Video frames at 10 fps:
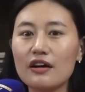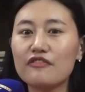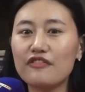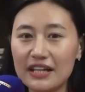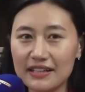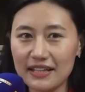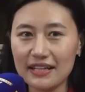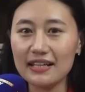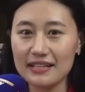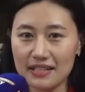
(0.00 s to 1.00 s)
fun
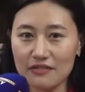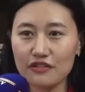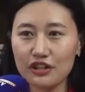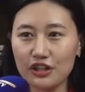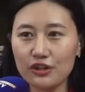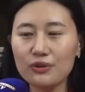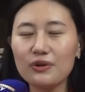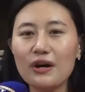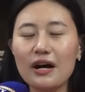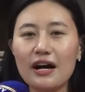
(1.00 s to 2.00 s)
and easy for you.
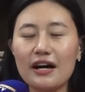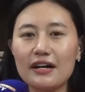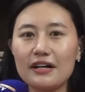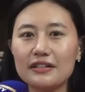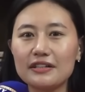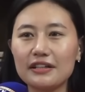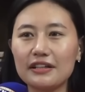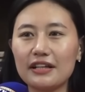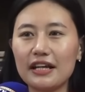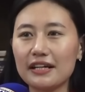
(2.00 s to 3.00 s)
And
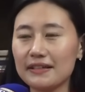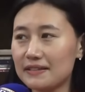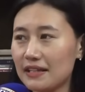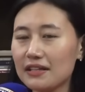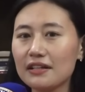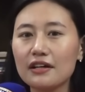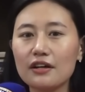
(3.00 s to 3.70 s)
like I said,